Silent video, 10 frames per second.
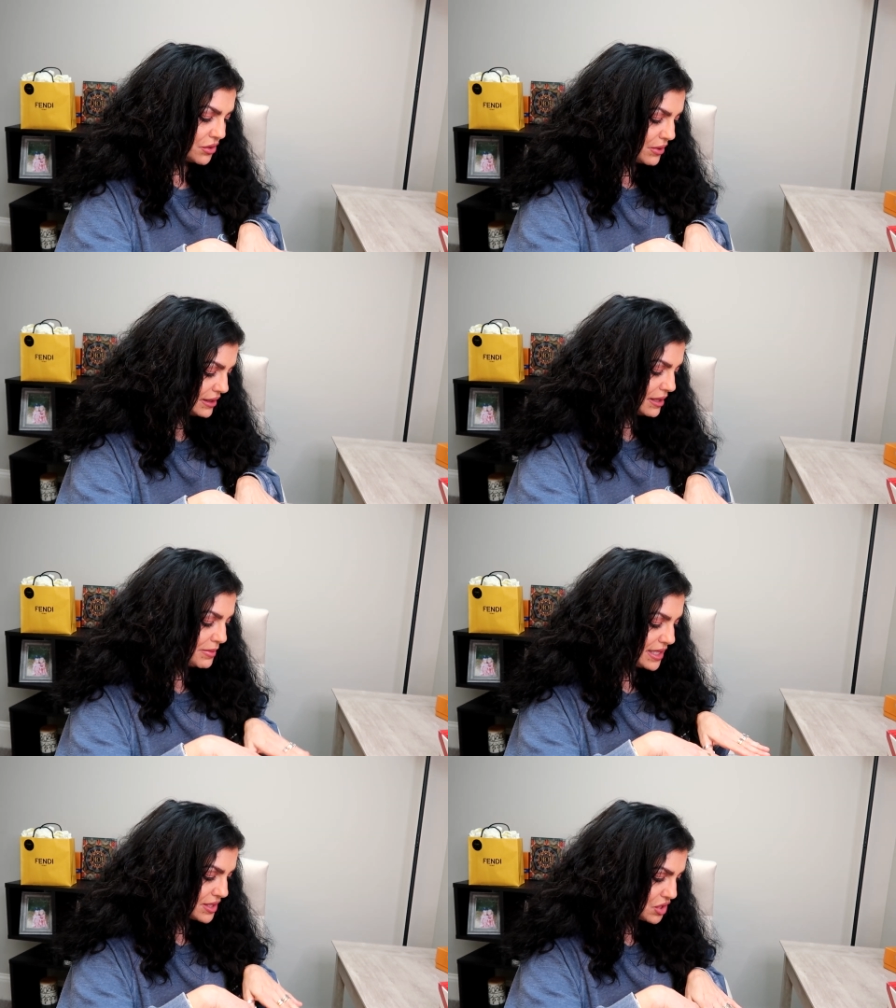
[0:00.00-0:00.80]
two lip
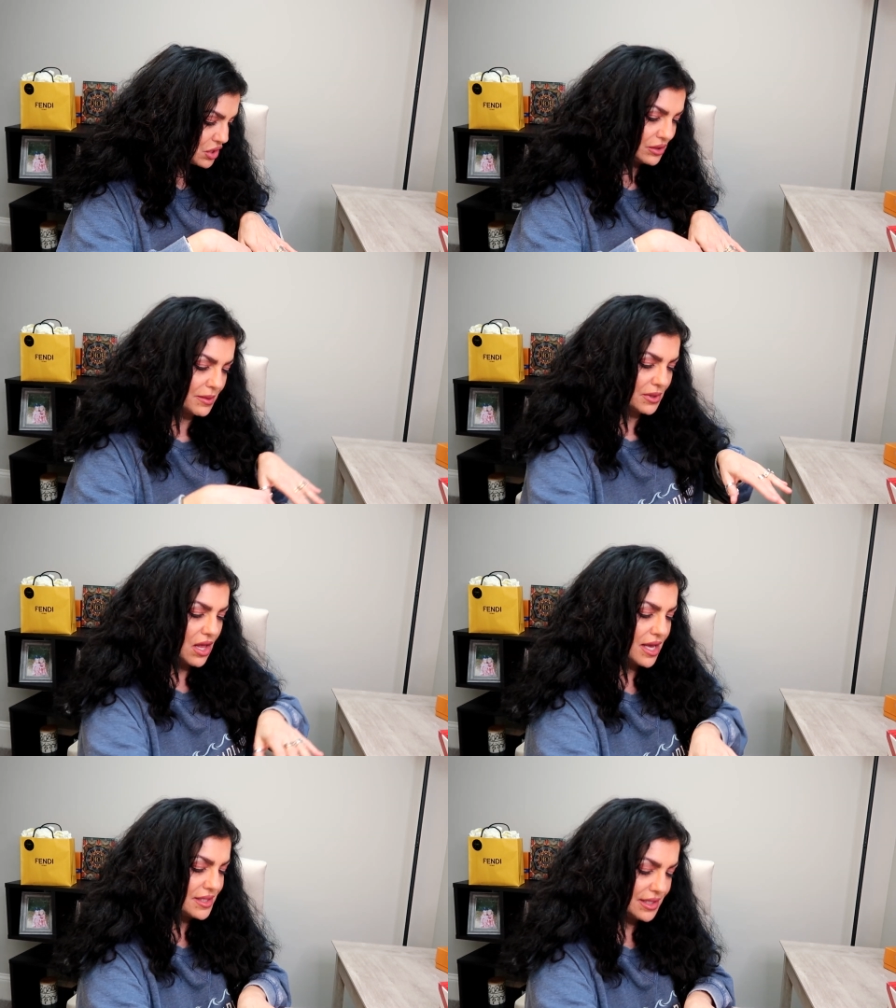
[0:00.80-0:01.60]

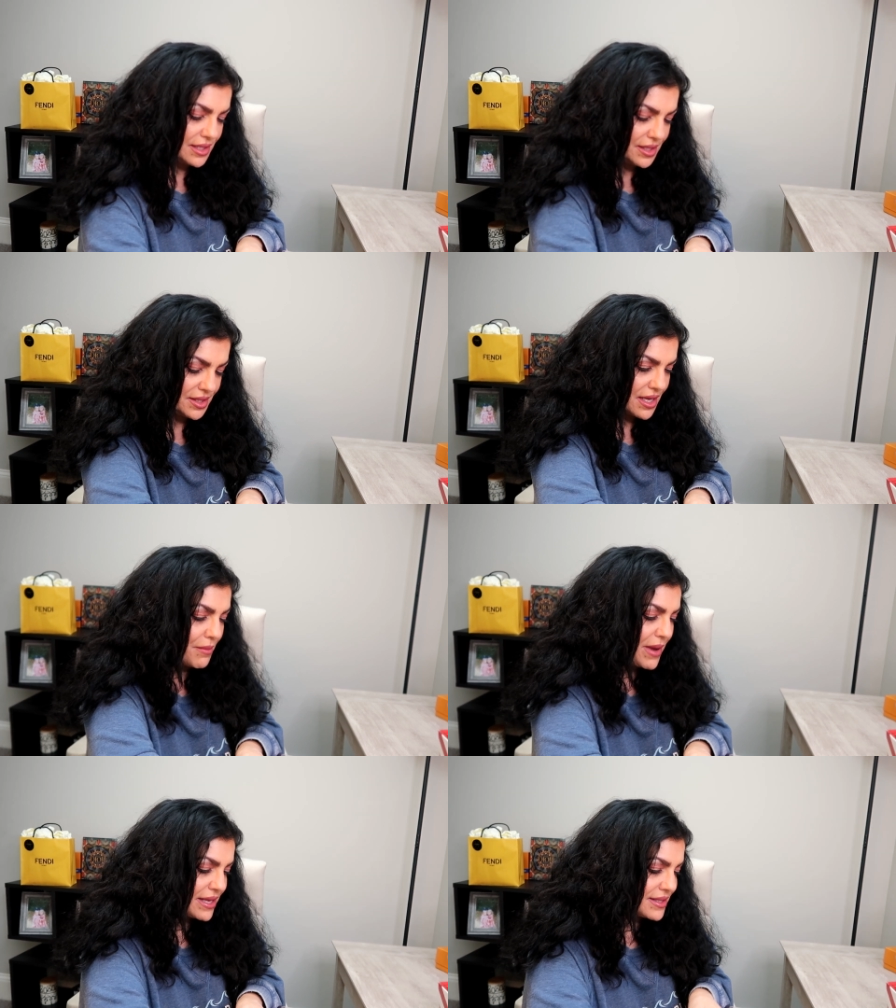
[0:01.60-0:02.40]
glosses,
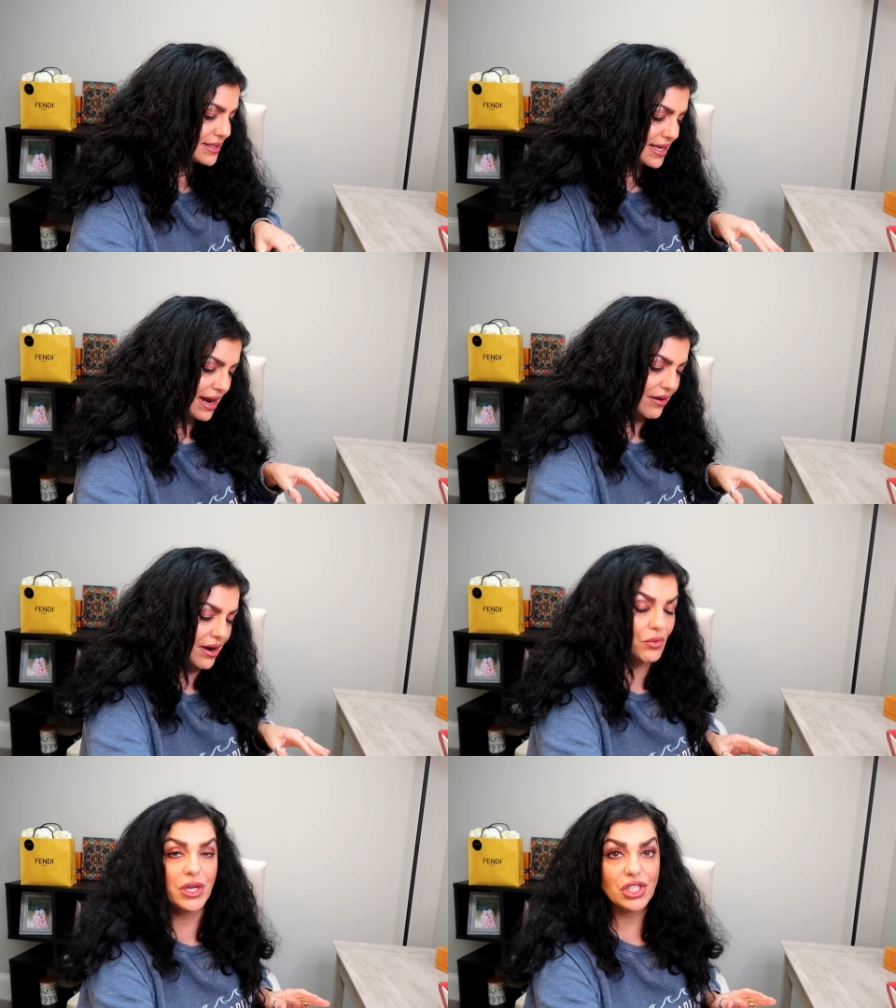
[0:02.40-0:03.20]
a
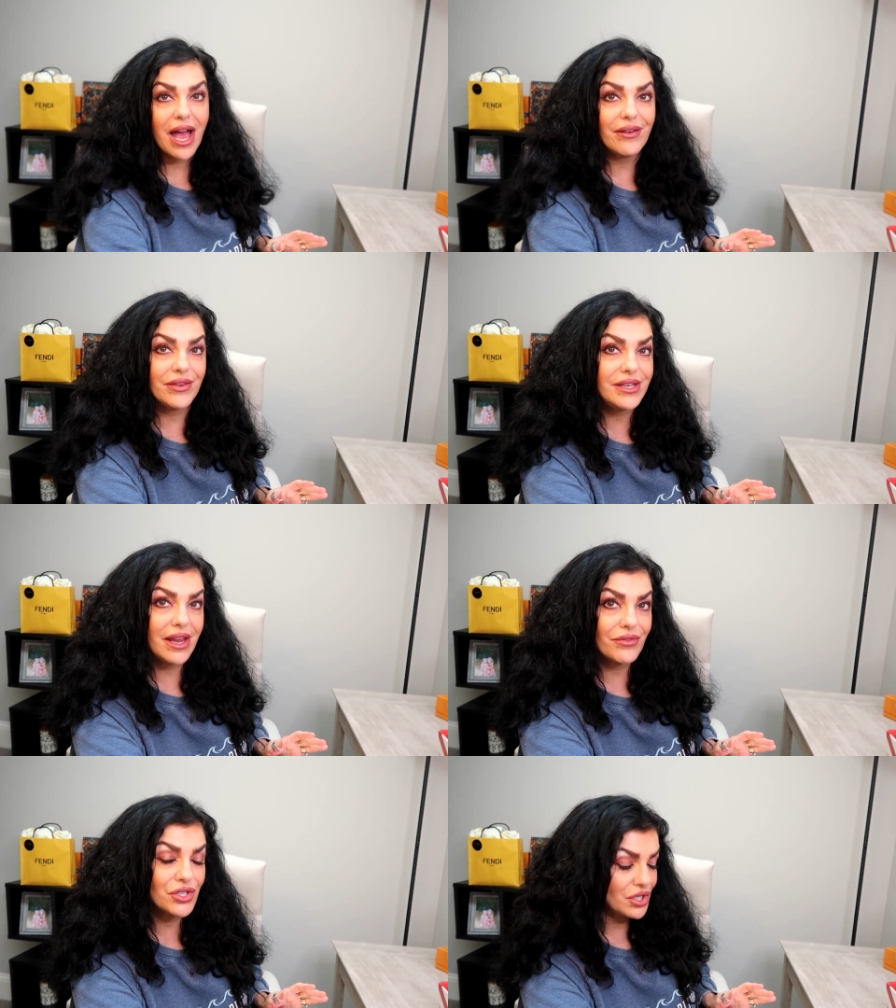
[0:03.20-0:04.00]
mascara, which I've
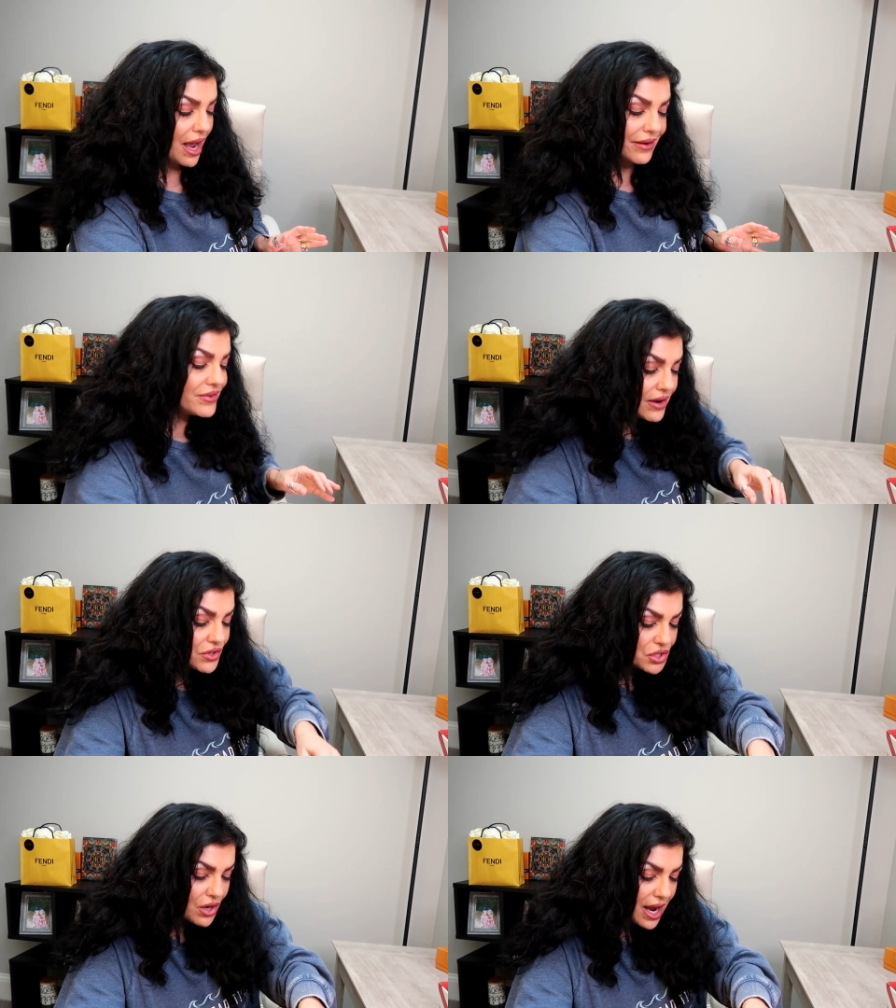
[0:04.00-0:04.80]
never
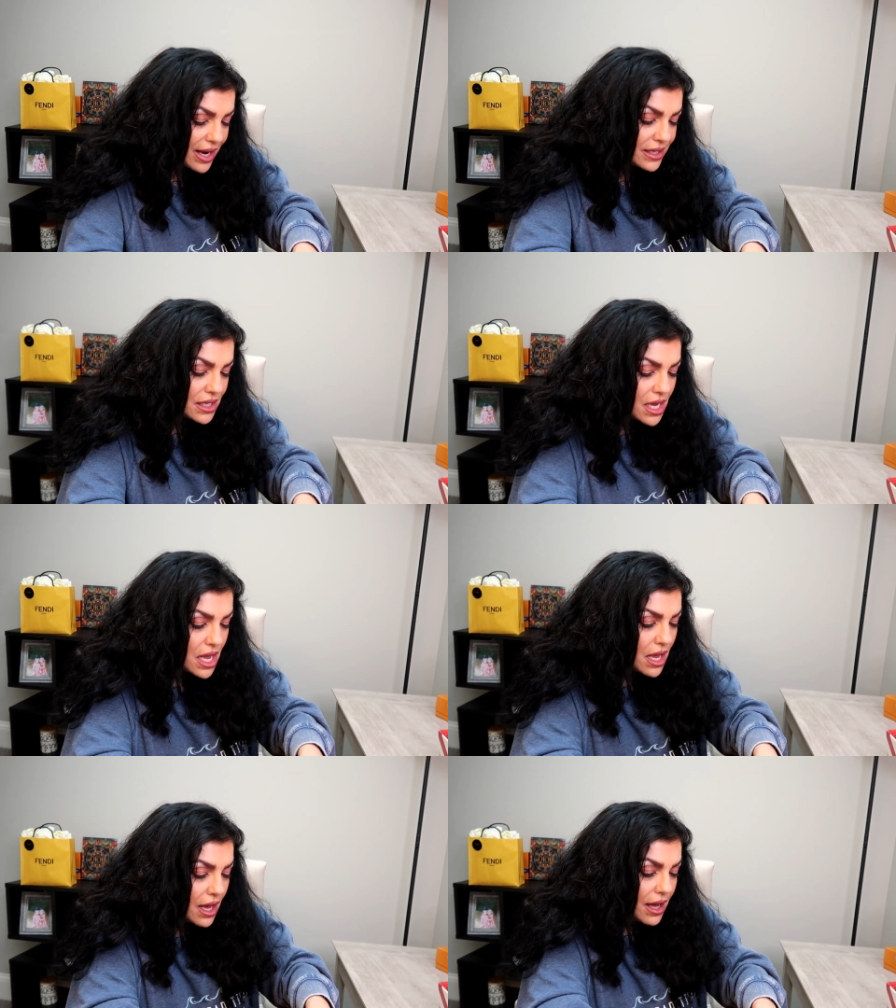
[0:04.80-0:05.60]
tried
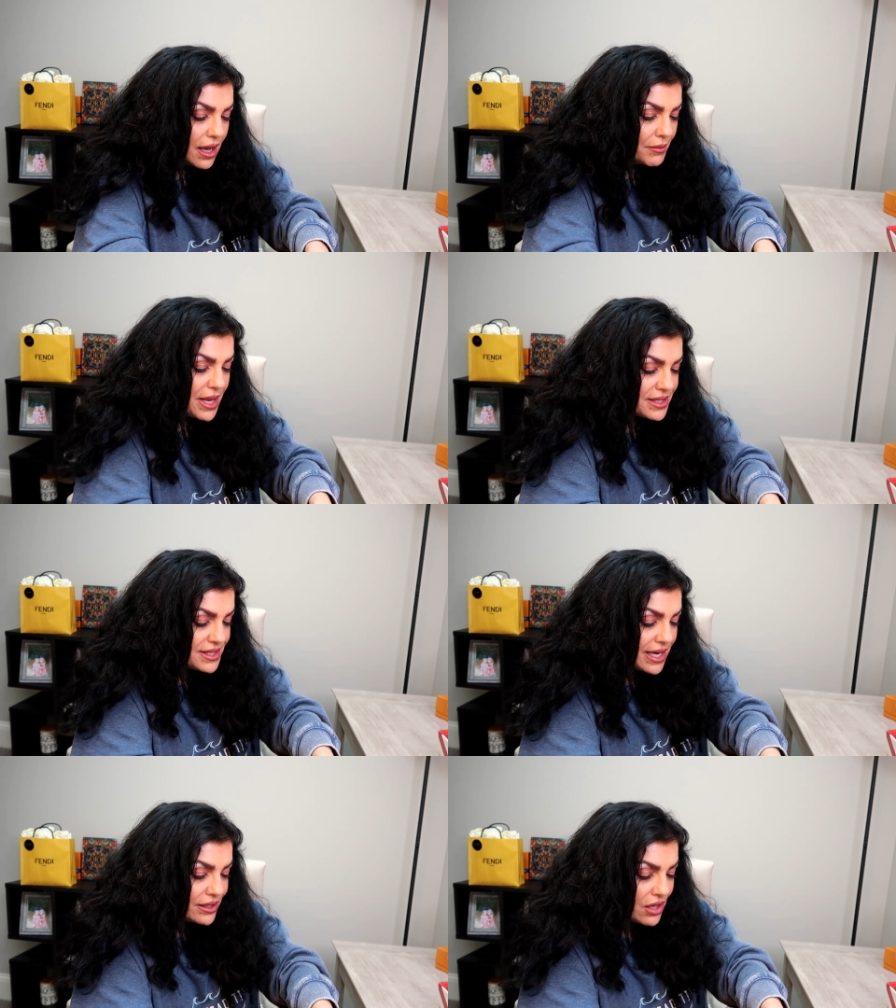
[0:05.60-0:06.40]

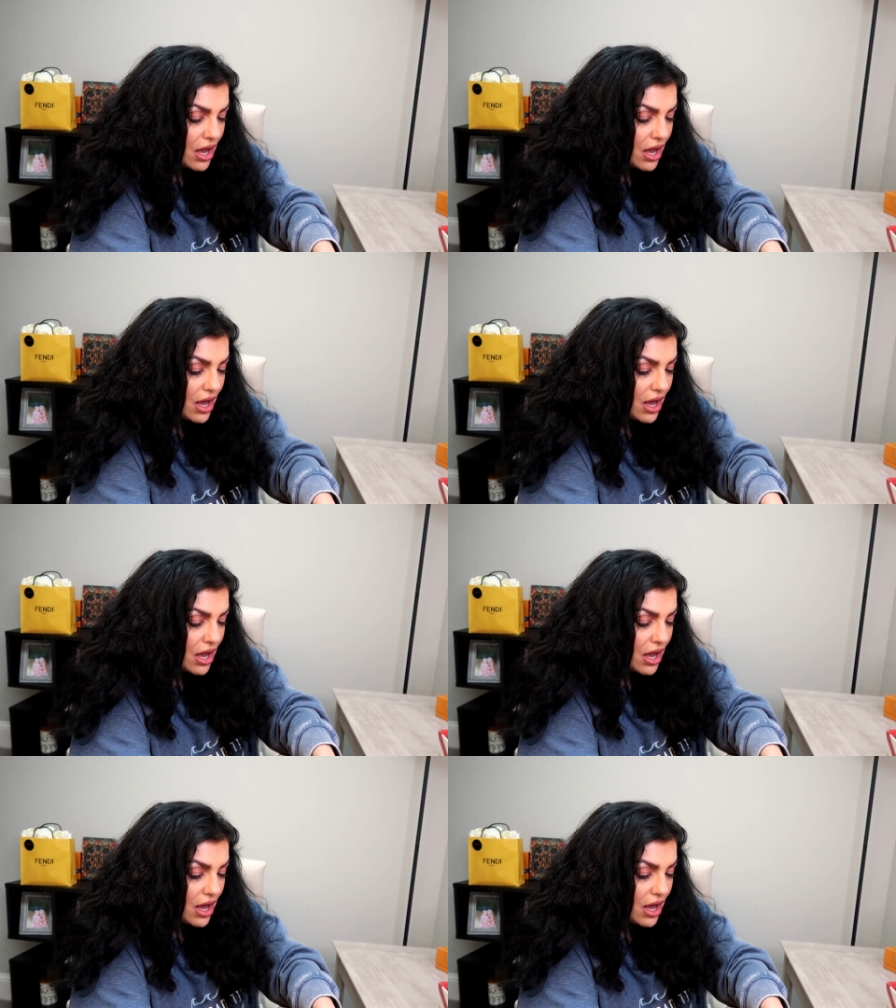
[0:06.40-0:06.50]
Estee